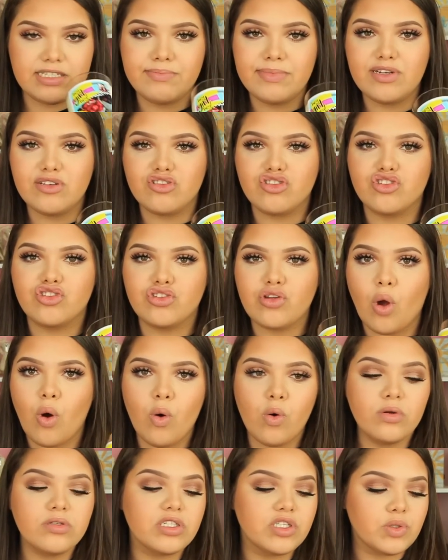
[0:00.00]
smells
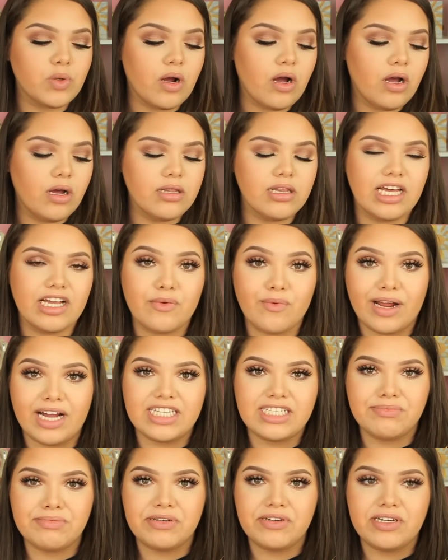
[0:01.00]
so strong, like
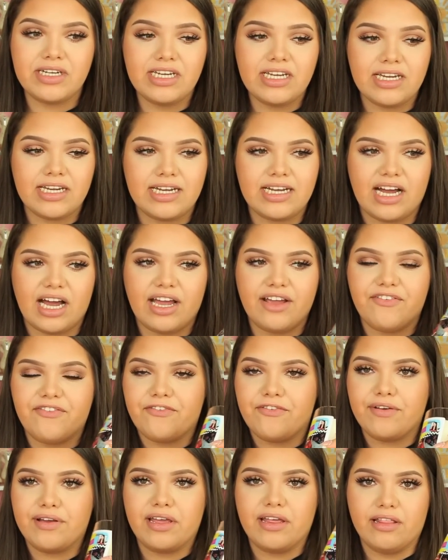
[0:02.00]
raspberry. I
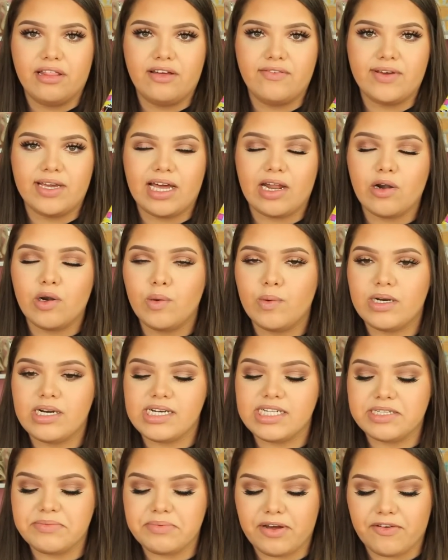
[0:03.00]
freaking love it. I don't know what
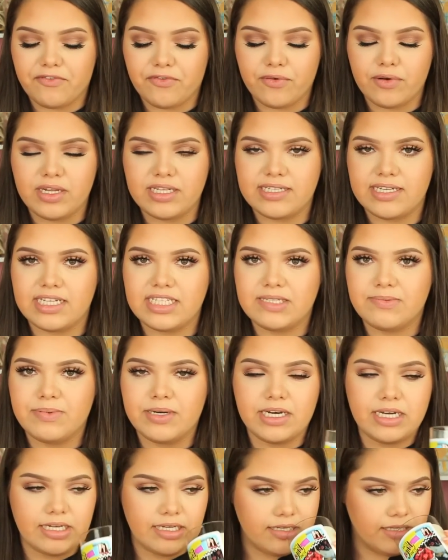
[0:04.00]
it is about fruity scents,
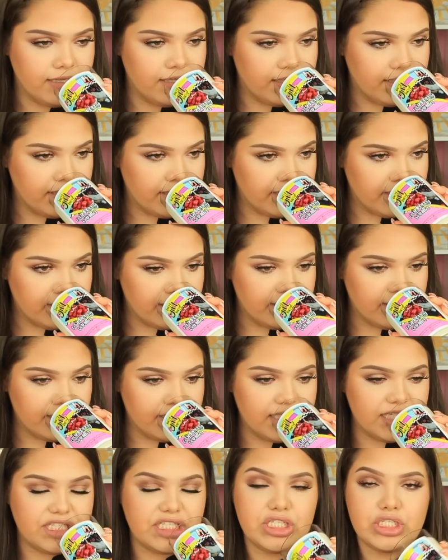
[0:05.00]
but
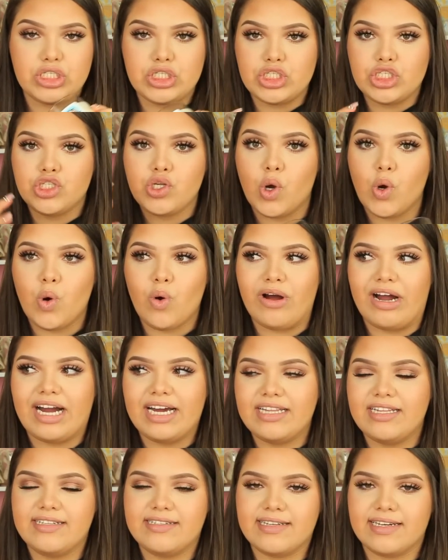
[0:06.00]
this is so
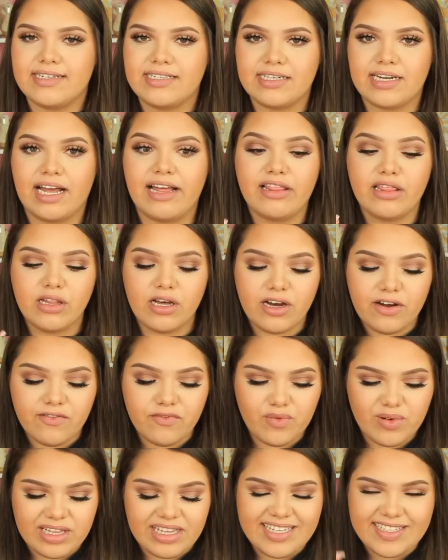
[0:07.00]
highly scented. I
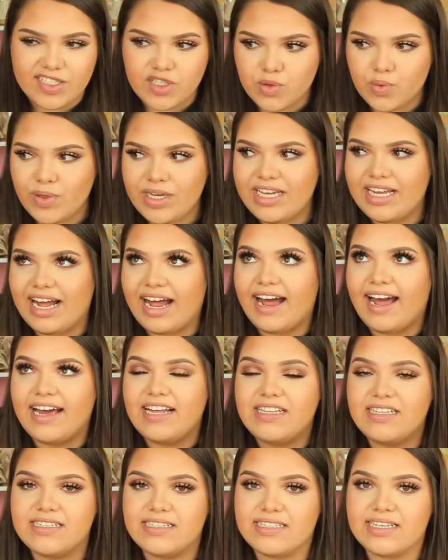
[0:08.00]
love really sweet,
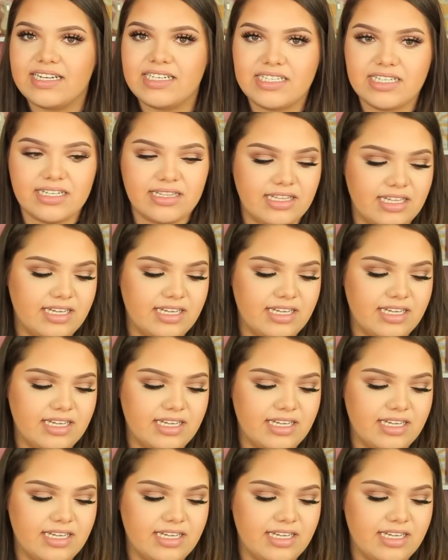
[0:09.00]
highly scented